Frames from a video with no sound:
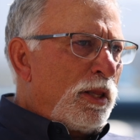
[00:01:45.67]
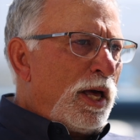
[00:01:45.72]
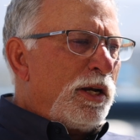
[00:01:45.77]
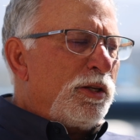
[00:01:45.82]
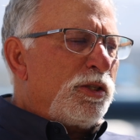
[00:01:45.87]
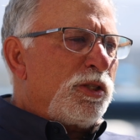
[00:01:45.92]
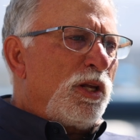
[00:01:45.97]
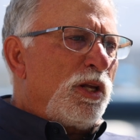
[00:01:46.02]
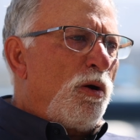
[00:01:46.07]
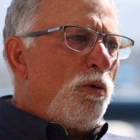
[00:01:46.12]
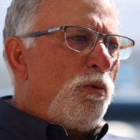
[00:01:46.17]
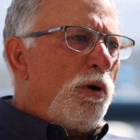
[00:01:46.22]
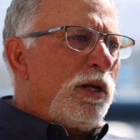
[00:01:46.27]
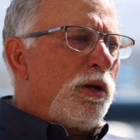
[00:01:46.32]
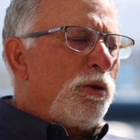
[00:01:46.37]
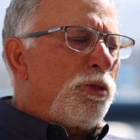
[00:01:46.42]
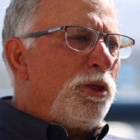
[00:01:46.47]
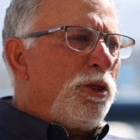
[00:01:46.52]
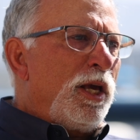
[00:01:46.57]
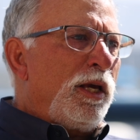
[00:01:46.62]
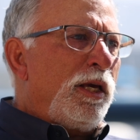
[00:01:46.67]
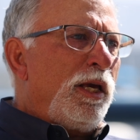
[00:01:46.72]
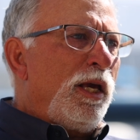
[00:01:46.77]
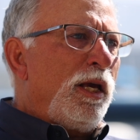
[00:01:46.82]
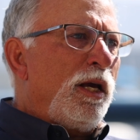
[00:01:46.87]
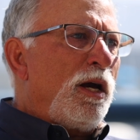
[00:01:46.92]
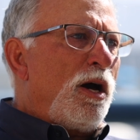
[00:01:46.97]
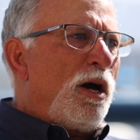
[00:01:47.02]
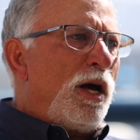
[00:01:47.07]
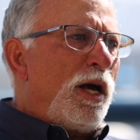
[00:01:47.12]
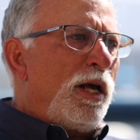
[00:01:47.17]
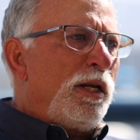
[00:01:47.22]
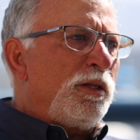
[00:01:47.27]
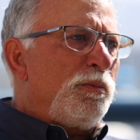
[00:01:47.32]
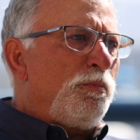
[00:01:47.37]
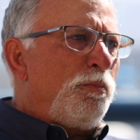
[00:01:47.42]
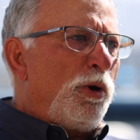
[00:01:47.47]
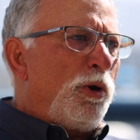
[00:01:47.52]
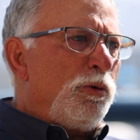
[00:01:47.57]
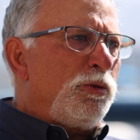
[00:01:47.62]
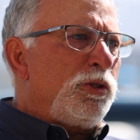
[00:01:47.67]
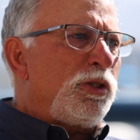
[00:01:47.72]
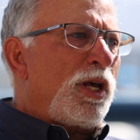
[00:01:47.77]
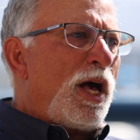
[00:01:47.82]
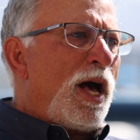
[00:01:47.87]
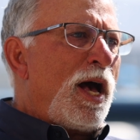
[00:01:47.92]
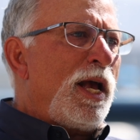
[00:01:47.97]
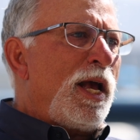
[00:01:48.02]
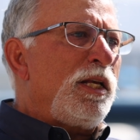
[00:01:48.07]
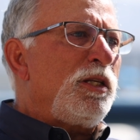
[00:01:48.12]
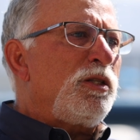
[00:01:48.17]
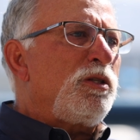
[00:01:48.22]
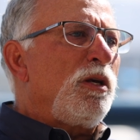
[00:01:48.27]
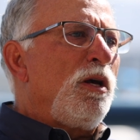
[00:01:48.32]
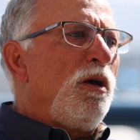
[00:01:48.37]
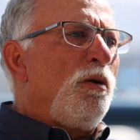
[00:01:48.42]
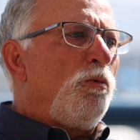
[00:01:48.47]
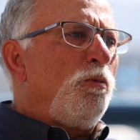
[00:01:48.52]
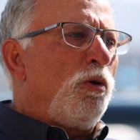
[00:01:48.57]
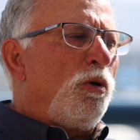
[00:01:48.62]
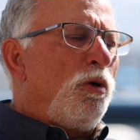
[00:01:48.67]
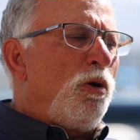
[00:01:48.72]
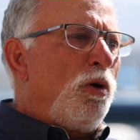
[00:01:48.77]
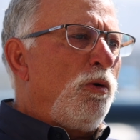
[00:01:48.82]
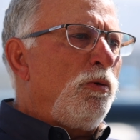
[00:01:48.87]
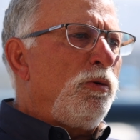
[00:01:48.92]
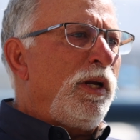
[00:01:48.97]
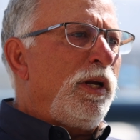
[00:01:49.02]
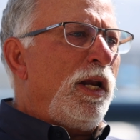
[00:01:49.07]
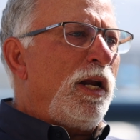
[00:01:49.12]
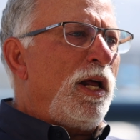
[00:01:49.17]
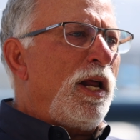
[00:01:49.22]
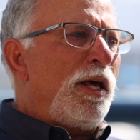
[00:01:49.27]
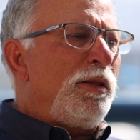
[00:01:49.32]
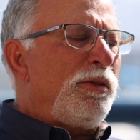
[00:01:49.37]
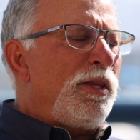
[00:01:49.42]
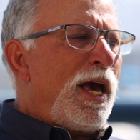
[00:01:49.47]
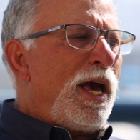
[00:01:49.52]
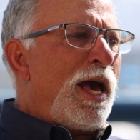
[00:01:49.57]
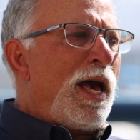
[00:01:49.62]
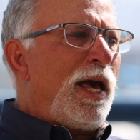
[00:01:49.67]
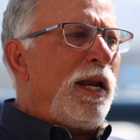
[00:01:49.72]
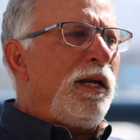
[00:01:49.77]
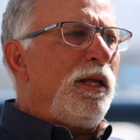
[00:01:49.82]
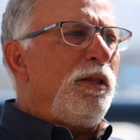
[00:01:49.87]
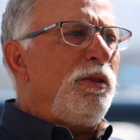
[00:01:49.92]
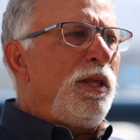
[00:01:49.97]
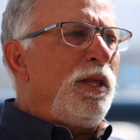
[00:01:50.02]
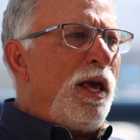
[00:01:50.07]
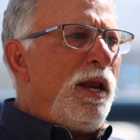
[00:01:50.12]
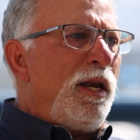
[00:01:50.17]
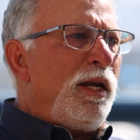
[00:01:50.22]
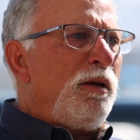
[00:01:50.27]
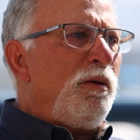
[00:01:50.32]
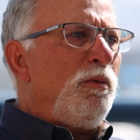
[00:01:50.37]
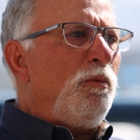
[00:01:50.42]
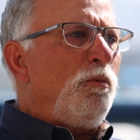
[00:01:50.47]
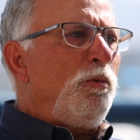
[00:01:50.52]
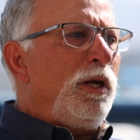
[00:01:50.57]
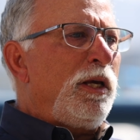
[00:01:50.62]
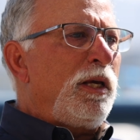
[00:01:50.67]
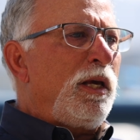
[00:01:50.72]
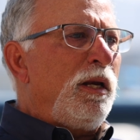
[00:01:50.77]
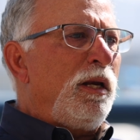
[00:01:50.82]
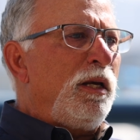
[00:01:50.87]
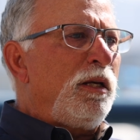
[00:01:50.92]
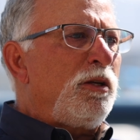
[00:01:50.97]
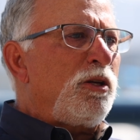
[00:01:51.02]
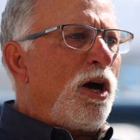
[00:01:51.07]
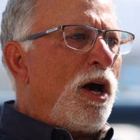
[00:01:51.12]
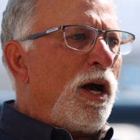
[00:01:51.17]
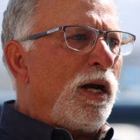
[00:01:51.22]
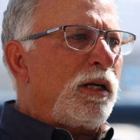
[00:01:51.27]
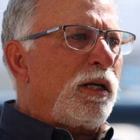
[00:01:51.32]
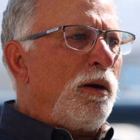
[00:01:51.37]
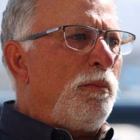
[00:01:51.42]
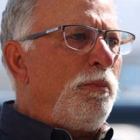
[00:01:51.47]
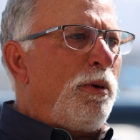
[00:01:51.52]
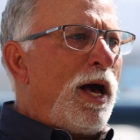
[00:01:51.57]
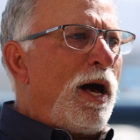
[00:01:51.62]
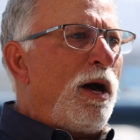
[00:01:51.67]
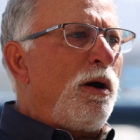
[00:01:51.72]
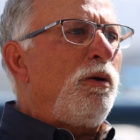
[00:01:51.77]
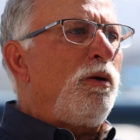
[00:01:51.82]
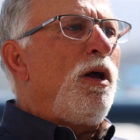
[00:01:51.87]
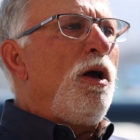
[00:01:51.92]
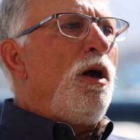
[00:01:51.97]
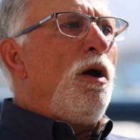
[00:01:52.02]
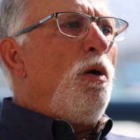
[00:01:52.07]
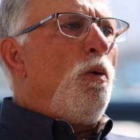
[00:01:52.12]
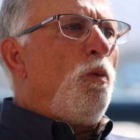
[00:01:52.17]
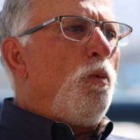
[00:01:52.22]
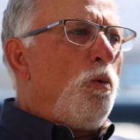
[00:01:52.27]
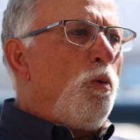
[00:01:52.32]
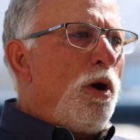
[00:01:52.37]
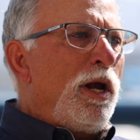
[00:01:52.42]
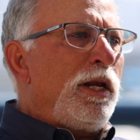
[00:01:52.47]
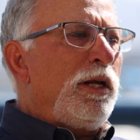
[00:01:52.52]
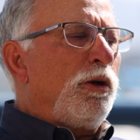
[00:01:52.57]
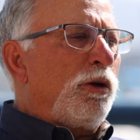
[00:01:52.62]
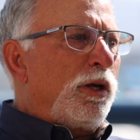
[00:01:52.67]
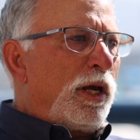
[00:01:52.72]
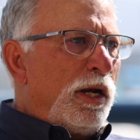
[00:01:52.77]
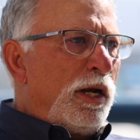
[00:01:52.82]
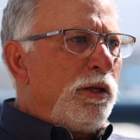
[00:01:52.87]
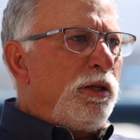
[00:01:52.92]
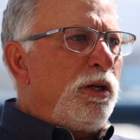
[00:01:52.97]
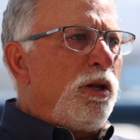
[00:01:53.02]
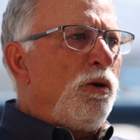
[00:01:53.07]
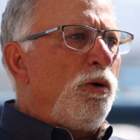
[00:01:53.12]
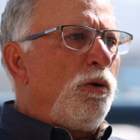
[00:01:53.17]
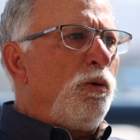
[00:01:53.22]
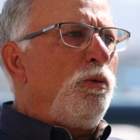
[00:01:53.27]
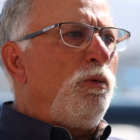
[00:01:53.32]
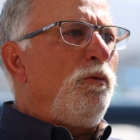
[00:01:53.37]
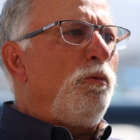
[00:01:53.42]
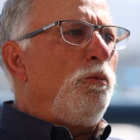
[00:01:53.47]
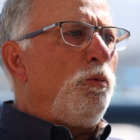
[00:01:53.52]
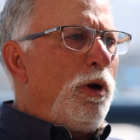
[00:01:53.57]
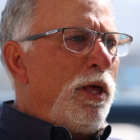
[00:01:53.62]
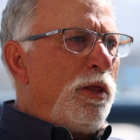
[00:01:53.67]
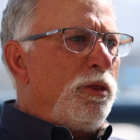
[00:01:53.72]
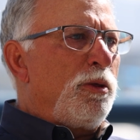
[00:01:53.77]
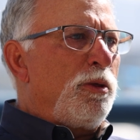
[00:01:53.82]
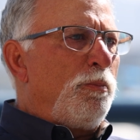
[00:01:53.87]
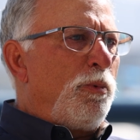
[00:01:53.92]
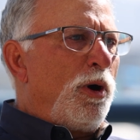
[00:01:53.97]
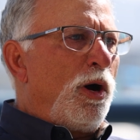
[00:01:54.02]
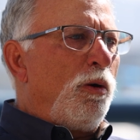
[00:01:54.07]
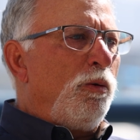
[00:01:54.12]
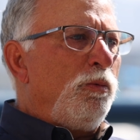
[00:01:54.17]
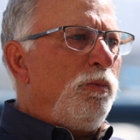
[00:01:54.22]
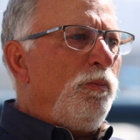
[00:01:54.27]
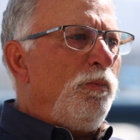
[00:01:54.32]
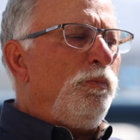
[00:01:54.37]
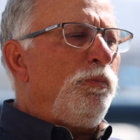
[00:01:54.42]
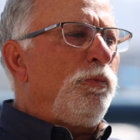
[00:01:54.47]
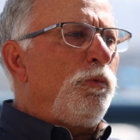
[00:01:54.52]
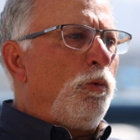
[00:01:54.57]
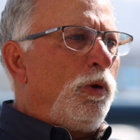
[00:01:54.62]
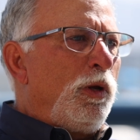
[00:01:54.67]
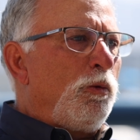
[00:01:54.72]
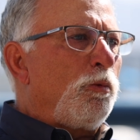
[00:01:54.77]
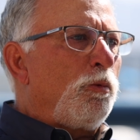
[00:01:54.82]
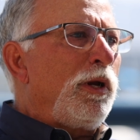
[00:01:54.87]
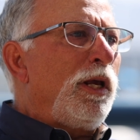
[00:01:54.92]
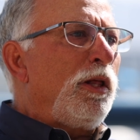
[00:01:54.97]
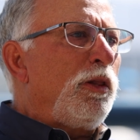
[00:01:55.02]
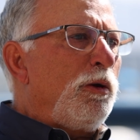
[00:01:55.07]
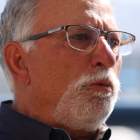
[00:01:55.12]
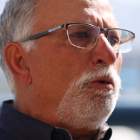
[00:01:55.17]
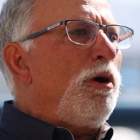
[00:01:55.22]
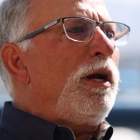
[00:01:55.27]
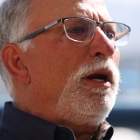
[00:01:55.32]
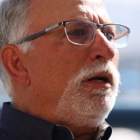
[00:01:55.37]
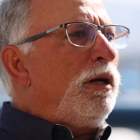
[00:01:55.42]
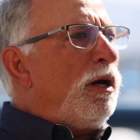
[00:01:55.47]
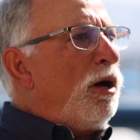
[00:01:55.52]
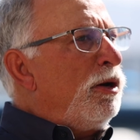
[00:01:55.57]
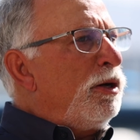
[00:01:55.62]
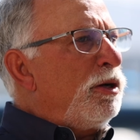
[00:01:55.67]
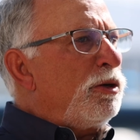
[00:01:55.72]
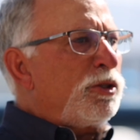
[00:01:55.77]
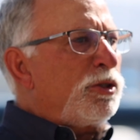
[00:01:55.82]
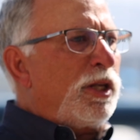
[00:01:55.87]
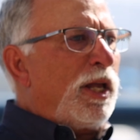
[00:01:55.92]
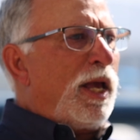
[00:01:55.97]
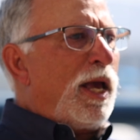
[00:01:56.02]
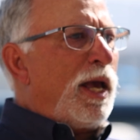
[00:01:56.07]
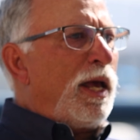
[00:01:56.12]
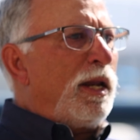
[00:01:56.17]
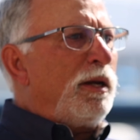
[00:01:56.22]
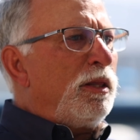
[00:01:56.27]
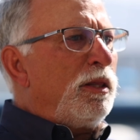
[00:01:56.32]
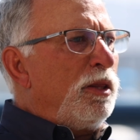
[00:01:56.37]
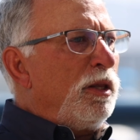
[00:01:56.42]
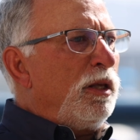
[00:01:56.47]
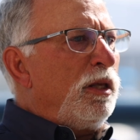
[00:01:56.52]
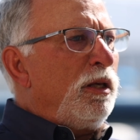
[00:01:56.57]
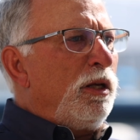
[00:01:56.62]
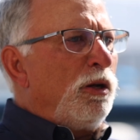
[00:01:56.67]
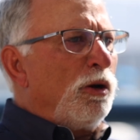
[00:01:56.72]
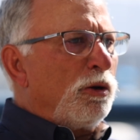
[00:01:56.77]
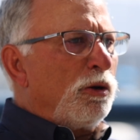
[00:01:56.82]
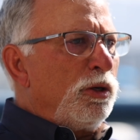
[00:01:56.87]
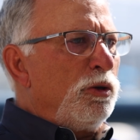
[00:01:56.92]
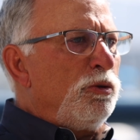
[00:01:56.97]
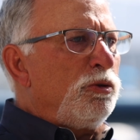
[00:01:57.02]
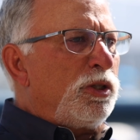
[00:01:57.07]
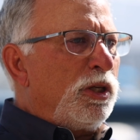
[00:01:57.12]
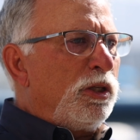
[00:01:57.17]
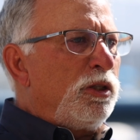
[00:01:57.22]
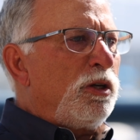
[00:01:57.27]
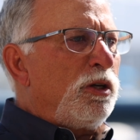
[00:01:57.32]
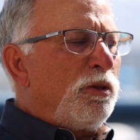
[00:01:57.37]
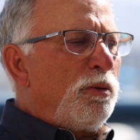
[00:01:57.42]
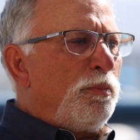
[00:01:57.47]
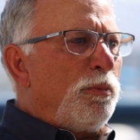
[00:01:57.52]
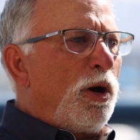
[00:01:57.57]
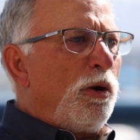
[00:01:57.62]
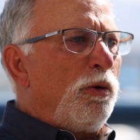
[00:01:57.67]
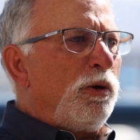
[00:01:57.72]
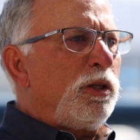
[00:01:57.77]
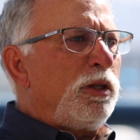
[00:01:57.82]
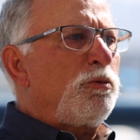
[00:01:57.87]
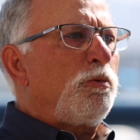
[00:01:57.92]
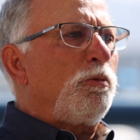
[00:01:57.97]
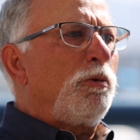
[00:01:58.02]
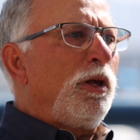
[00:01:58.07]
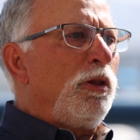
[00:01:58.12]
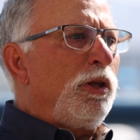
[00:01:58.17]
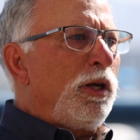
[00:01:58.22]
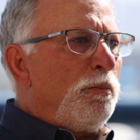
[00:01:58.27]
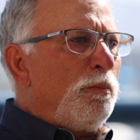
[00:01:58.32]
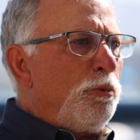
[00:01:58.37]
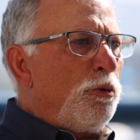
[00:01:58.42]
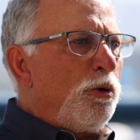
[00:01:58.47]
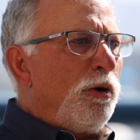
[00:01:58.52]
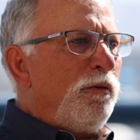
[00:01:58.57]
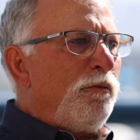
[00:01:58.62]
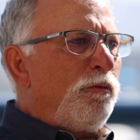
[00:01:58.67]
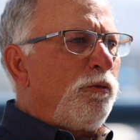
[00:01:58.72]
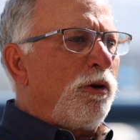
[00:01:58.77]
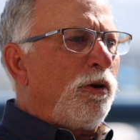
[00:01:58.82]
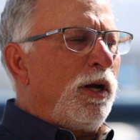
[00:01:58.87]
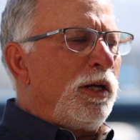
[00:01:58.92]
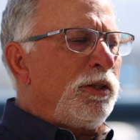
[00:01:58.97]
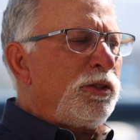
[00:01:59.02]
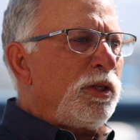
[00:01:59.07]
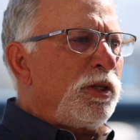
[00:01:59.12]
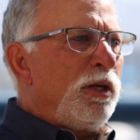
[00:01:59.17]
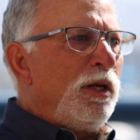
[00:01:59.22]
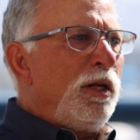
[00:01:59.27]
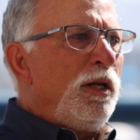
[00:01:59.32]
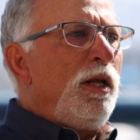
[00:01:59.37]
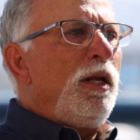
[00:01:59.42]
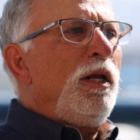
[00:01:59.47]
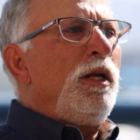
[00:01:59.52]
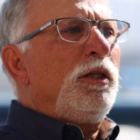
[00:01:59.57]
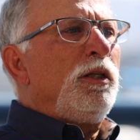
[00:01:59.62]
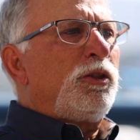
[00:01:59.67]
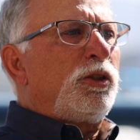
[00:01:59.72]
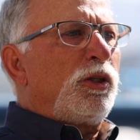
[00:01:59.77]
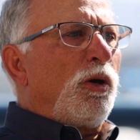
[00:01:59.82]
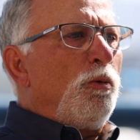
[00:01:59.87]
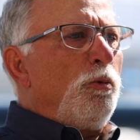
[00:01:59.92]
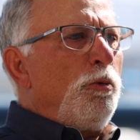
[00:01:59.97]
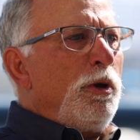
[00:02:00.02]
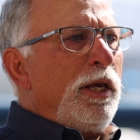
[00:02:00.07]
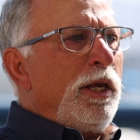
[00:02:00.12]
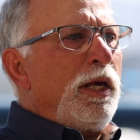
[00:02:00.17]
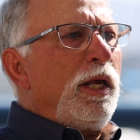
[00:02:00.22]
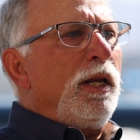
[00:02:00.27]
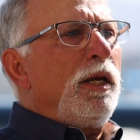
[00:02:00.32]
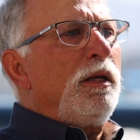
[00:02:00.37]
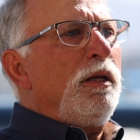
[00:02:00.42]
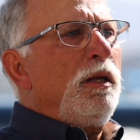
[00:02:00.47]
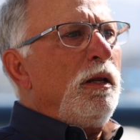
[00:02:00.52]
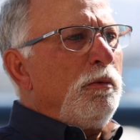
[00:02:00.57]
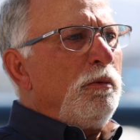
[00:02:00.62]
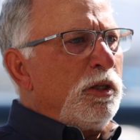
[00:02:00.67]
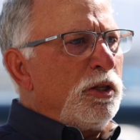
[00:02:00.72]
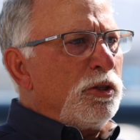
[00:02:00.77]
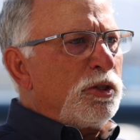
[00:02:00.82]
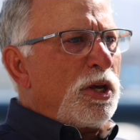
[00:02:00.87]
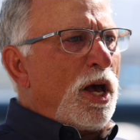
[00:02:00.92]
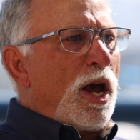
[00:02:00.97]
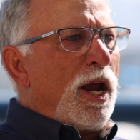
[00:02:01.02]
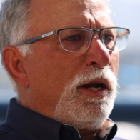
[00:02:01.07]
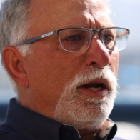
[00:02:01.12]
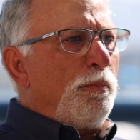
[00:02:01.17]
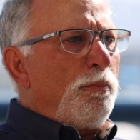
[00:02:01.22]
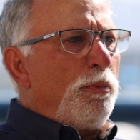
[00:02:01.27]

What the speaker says: let us know what you're thinking on boat size. We'll hone in on that. Then we can talk about what you're going to do with the boat. We really want to understand your usage of the boat. It's really important for us so we can design a